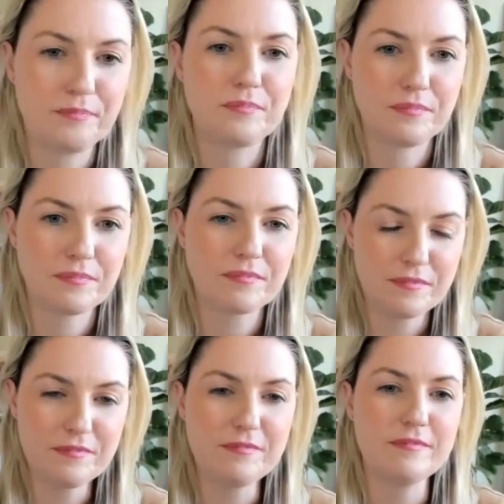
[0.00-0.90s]
of
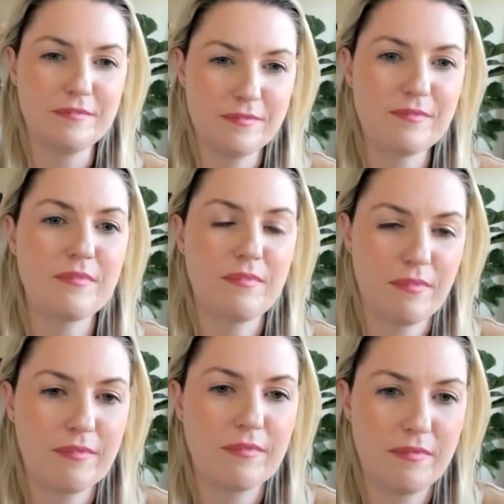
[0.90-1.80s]
horrible stuff, and
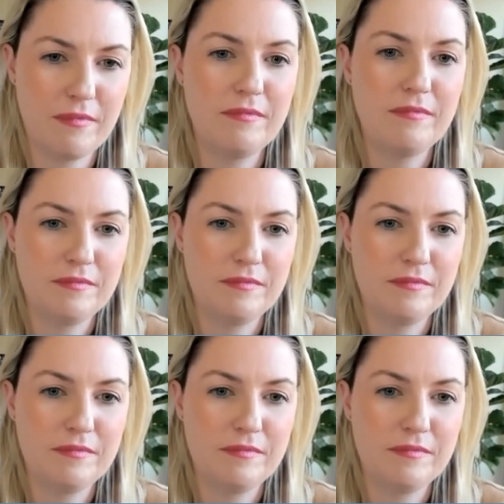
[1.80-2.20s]
I kind of just